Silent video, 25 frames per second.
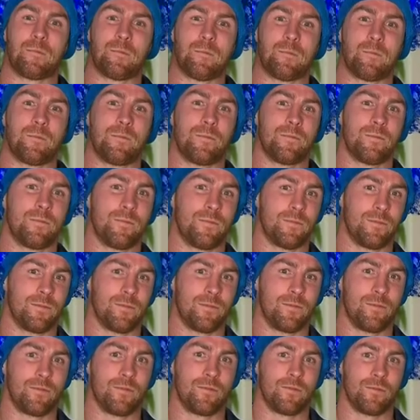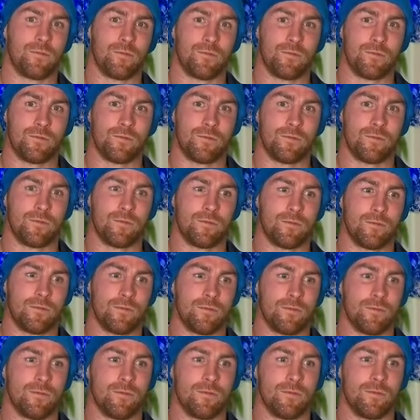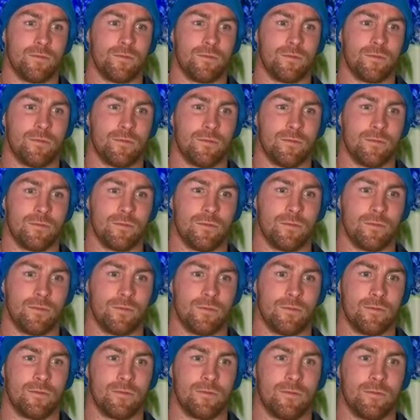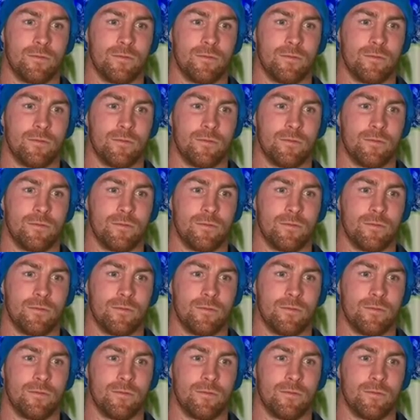The person shown says nothing.